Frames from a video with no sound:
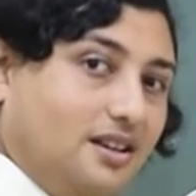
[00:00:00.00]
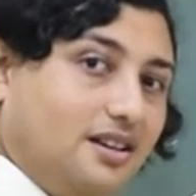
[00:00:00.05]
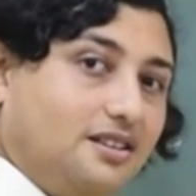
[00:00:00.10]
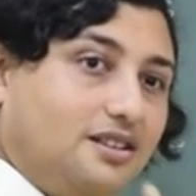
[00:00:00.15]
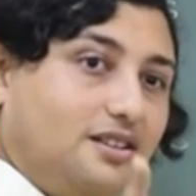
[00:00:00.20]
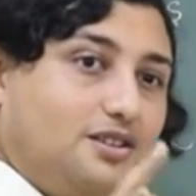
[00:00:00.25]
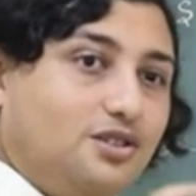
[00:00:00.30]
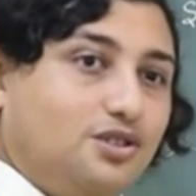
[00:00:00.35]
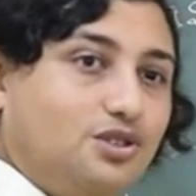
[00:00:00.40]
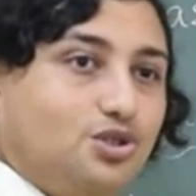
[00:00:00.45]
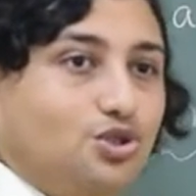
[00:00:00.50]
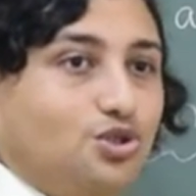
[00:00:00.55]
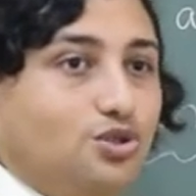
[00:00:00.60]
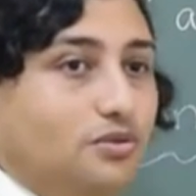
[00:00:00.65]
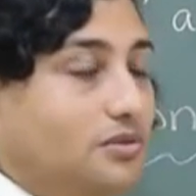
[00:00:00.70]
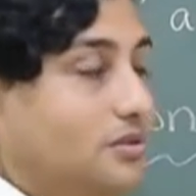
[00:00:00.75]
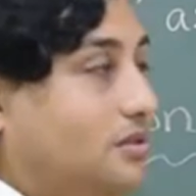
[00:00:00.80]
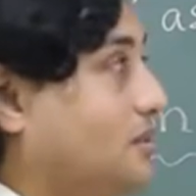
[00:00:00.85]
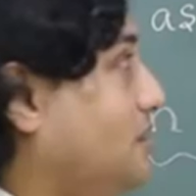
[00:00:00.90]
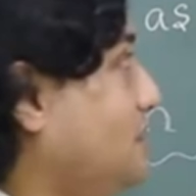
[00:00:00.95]
it is
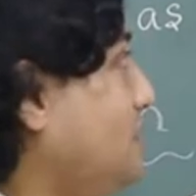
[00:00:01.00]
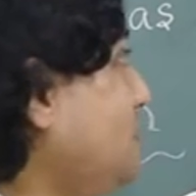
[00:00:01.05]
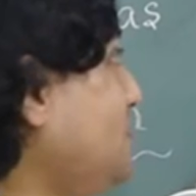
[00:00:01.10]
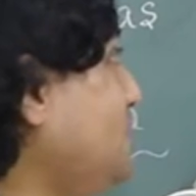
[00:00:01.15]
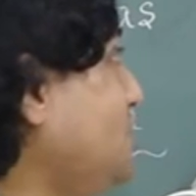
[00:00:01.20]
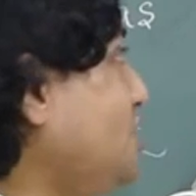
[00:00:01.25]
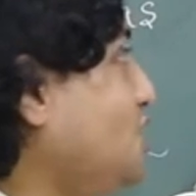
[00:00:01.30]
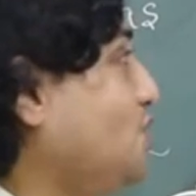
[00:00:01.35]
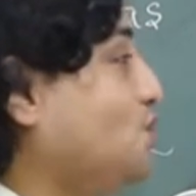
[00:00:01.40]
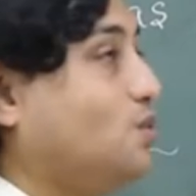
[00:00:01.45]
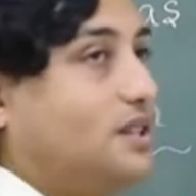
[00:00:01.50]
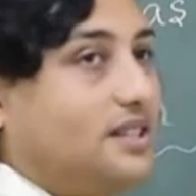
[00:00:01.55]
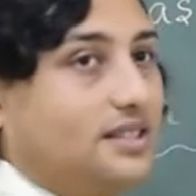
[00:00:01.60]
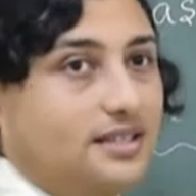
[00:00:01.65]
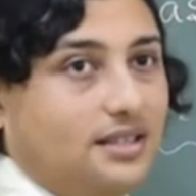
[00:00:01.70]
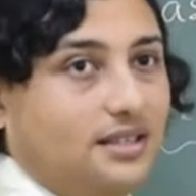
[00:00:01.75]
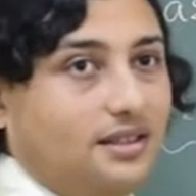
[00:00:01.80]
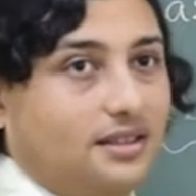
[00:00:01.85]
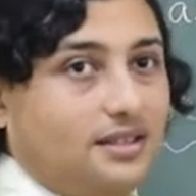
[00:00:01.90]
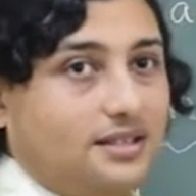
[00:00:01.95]
the newly
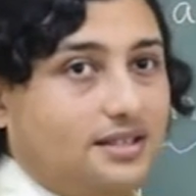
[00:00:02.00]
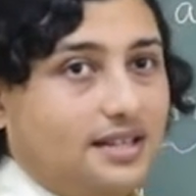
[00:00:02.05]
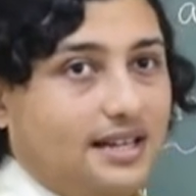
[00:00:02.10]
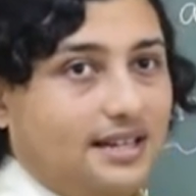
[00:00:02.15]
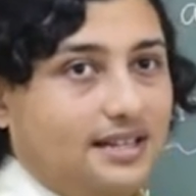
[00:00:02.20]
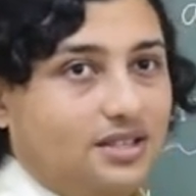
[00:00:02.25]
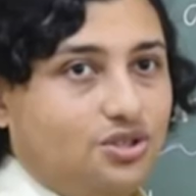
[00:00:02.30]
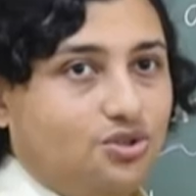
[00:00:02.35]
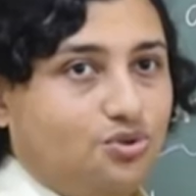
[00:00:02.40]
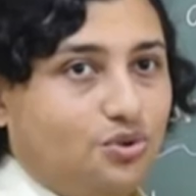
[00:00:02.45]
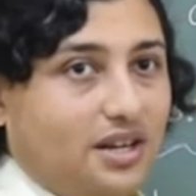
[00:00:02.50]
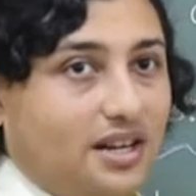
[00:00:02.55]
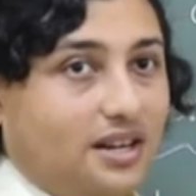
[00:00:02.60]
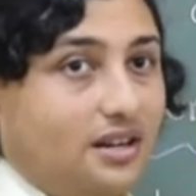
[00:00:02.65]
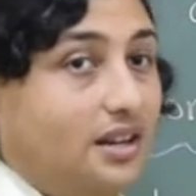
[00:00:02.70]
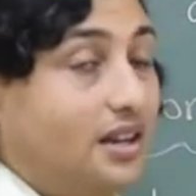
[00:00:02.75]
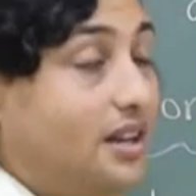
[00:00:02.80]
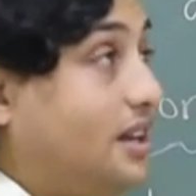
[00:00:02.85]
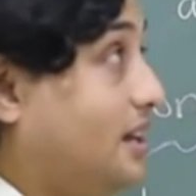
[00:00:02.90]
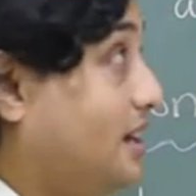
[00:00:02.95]
synthesized strand.
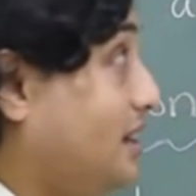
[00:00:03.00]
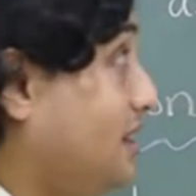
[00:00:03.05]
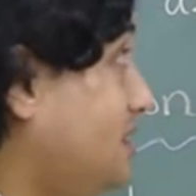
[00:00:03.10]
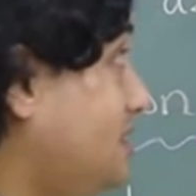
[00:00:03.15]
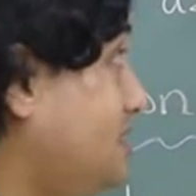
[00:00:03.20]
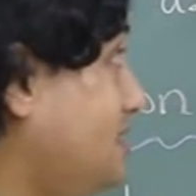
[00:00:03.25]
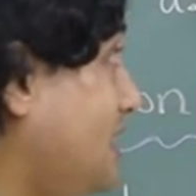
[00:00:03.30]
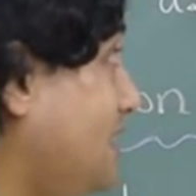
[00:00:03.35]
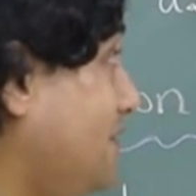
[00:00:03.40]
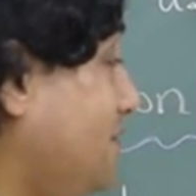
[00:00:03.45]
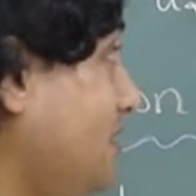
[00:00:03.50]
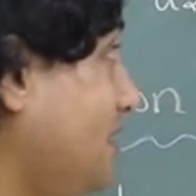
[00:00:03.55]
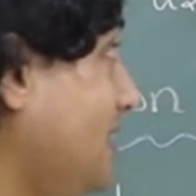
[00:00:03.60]
It is never